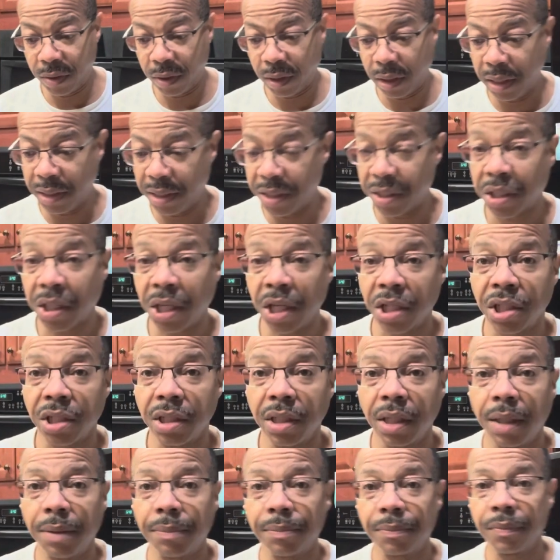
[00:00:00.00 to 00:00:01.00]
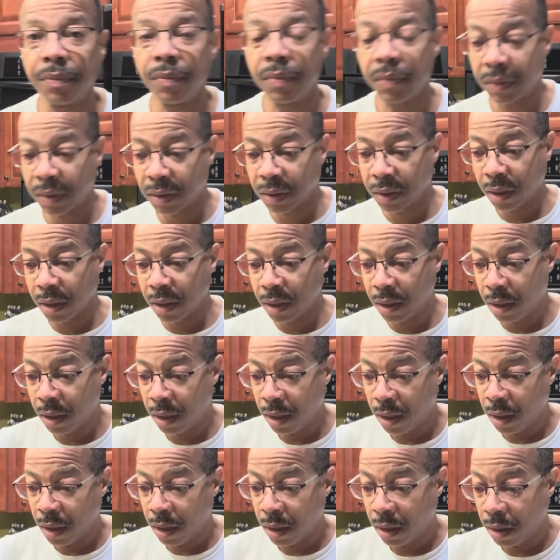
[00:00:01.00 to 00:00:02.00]
clean this kitchen up.
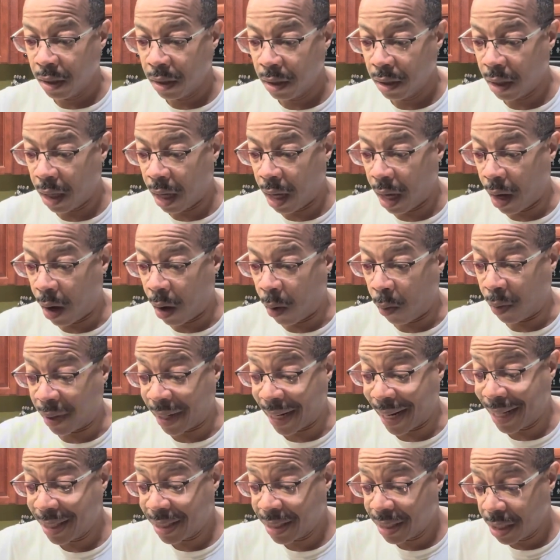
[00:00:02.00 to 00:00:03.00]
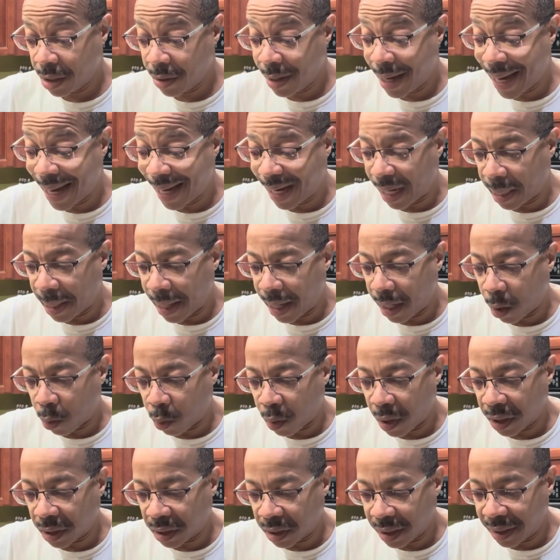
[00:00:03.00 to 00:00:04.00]
When I tell you I got a lot of
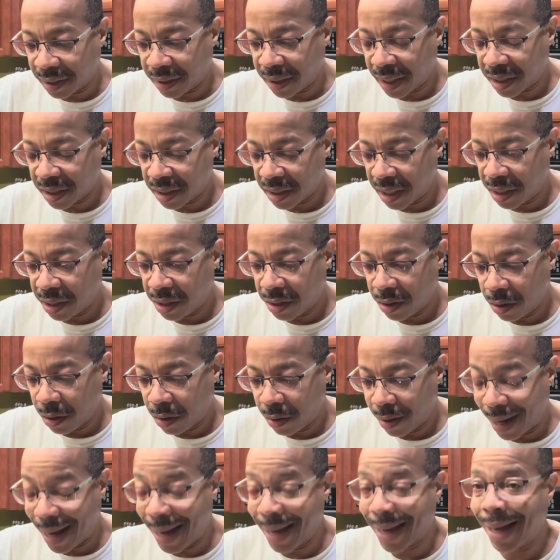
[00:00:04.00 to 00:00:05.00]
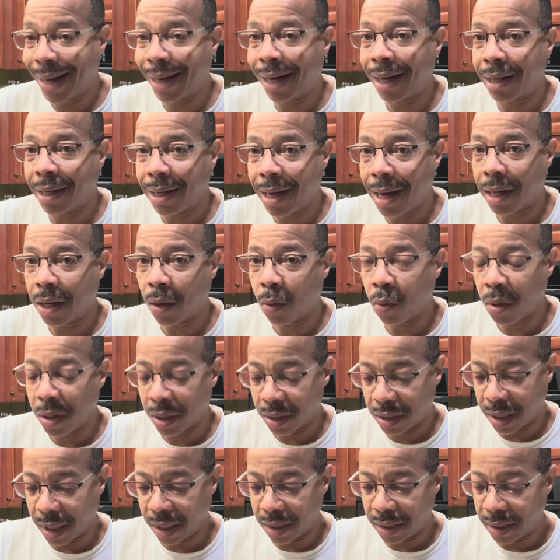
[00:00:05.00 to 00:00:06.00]
work done yesterday, y'all, I got a lot of work
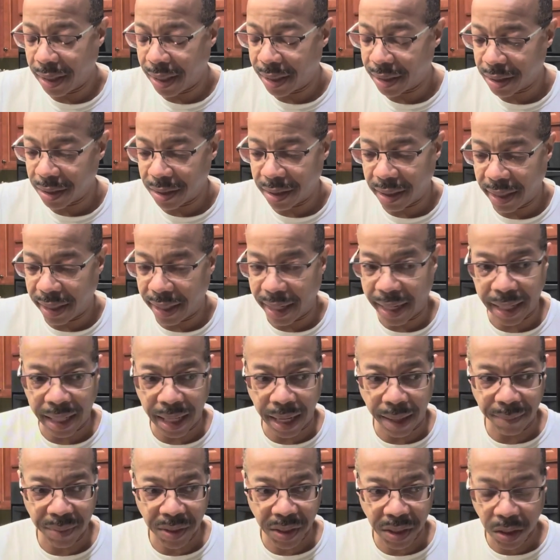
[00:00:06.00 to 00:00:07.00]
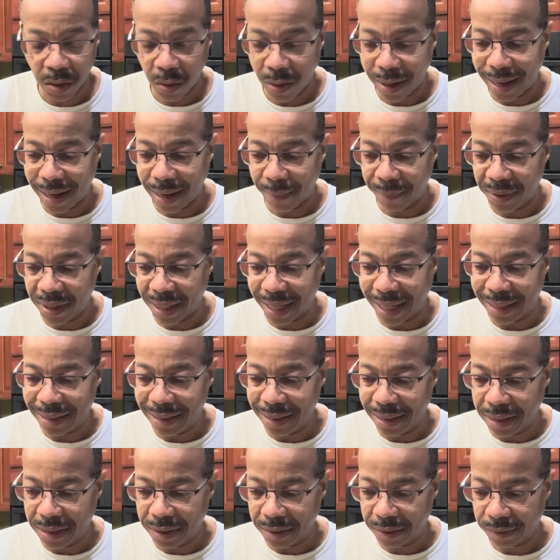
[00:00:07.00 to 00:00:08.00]
done yesterday, and I'm so happy I
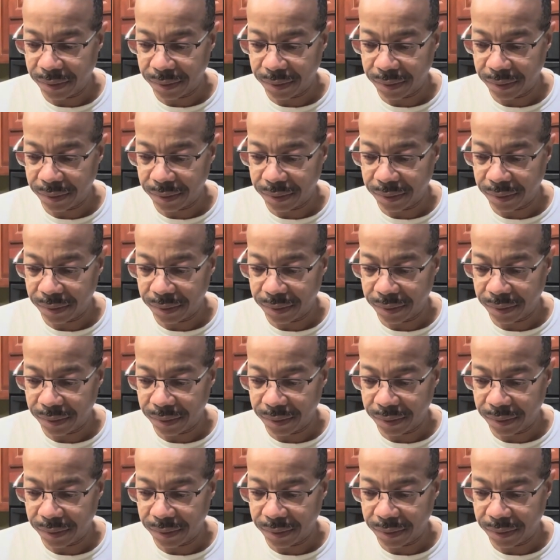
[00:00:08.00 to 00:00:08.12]
did it.